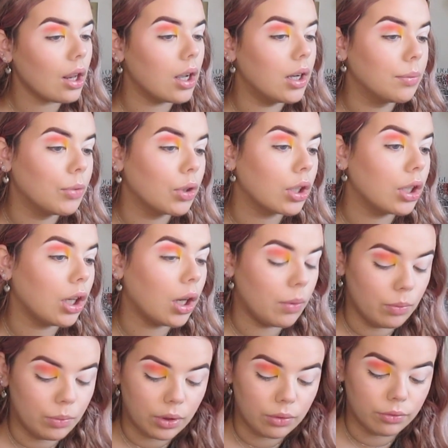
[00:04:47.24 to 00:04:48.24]
I'm not going to go
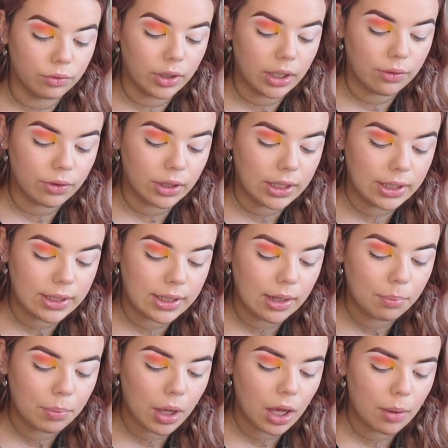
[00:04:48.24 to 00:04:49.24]
in with a really
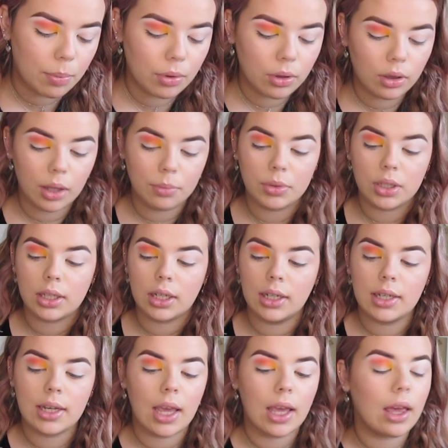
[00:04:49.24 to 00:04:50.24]
deep purple, I'm just going
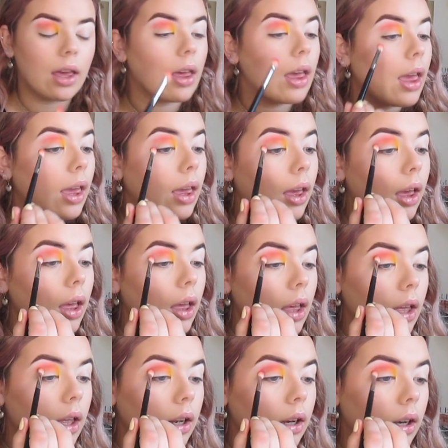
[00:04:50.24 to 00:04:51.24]
to take a
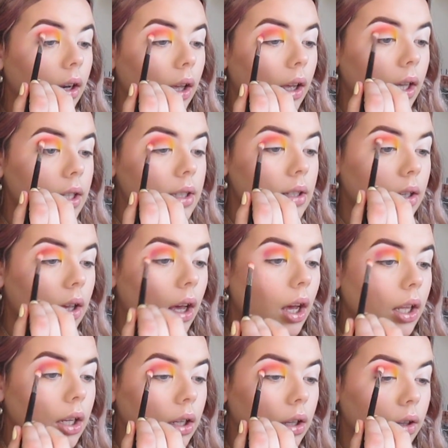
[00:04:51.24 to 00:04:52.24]
nice
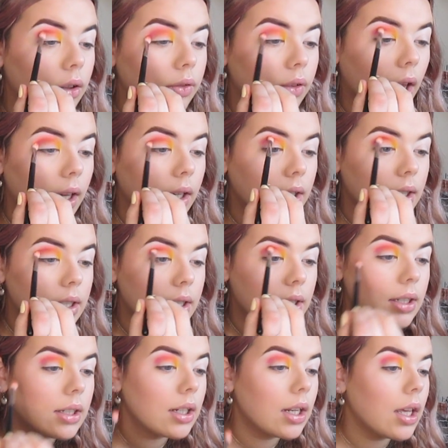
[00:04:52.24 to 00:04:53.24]
kind of like
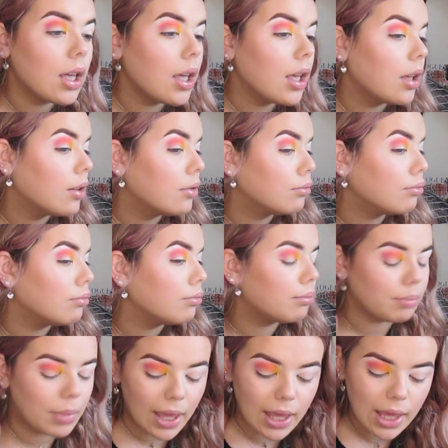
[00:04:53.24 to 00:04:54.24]

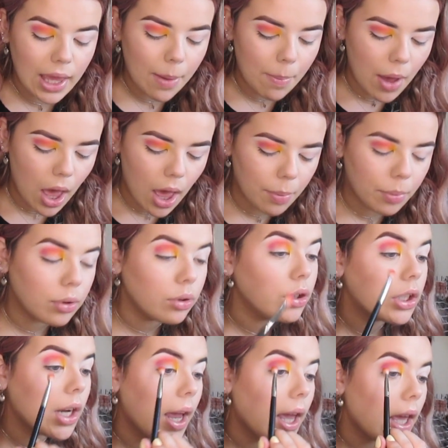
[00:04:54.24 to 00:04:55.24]
pinky purple
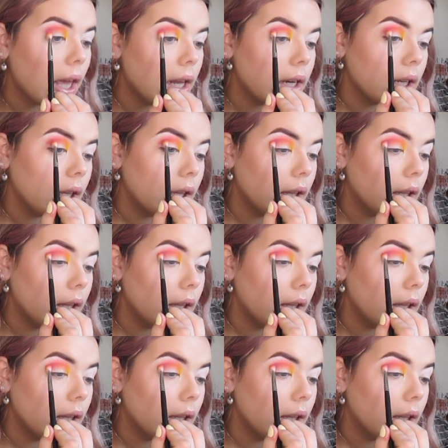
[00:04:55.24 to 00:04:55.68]
shade